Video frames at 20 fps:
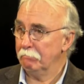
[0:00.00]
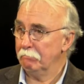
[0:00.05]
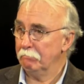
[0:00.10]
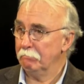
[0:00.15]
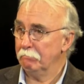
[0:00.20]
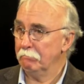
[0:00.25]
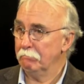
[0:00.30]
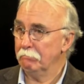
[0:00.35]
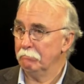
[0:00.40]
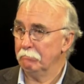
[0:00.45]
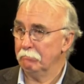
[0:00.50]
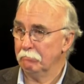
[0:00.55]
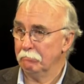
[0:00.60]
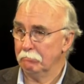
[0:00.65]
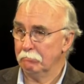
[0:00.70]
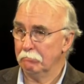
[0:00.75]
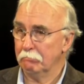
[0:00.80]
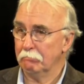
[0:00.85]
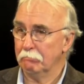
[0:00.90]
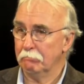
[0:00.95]

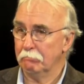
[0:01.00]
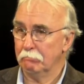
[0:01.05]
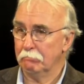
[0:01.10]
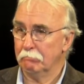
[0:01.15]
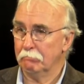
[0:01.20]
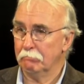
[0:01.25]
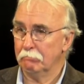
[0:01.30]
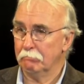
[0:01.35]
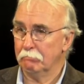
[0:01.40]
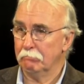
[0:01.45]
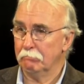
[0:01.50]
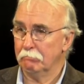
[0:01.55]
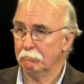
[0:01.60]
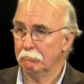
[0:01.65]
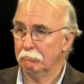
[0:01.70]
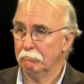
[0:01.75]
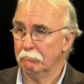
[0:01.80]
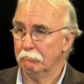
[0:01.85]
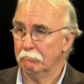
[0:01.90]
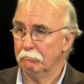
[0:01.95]

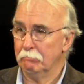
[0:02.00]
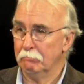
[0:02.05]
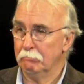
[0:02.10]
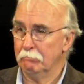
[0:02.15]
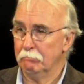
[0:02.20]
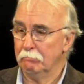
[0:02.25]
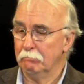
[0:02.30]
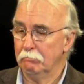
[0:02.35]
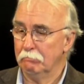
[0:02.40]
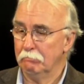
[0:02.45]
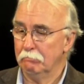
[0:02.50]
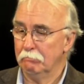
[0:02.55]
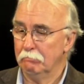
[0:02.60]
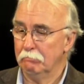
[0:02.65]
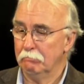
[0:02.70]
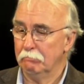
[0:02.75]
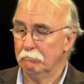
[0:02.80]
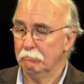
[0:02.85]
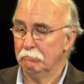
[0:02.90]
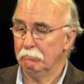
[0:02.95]

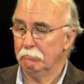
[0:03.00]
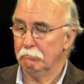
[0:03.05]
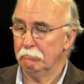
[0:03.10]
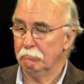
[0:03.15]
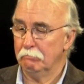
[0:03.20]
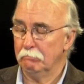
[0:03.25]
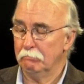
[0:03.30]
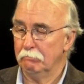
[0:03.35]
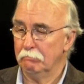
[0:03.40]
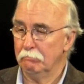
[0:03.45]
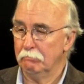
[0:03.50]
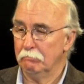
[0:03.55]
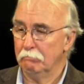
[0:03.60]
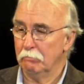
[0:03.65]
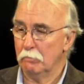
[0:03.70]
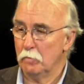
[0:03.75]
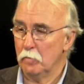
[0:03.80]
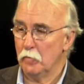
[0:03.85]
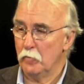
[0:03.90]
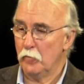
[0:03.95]

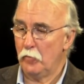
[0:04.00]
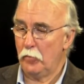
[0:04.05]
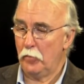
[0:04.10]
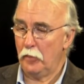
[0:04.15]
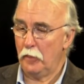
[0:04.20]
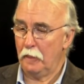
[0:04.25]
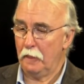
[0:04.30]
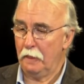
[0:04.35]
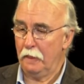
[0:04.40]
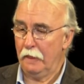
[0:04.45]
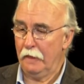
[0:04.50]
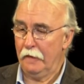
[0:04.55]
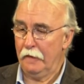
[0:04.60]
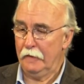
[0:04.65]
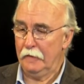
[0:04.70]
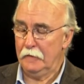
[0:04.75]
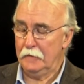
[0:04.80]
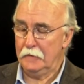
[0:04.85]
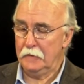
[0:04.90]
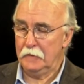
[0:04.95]

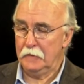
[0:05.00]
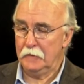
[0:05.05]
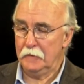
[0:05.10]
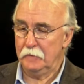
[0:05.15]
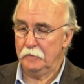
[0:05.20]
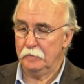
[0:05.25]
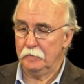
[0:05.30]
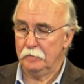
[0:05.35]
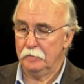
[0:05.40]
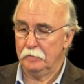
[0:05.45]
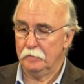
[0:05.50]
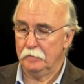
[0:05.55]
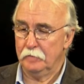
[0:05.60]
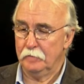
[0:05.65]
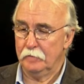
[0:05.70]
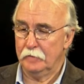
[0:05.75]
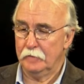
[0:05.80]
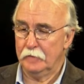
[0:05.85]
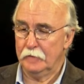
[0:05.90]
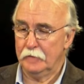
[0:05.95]

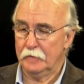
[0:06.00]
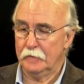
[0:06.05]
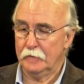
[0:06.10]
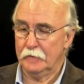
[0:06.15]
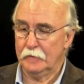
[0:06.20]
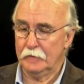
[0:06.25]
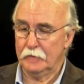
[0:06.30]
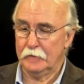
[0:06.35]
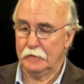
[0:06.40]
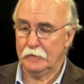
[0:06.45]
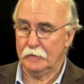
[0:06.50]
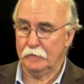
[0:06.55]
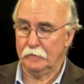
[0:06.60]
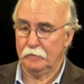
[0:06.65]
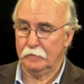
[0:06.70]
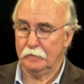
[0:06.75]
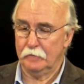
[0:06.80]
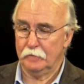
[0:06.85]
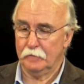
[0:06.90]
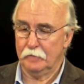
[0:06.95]

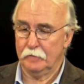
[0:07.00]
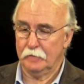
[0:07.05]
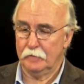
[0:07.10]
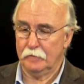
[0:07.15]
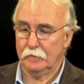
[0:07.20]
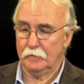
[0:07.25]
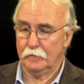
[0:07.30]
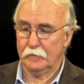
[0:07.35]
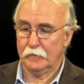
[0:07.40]
No words are spoken by the person on screen.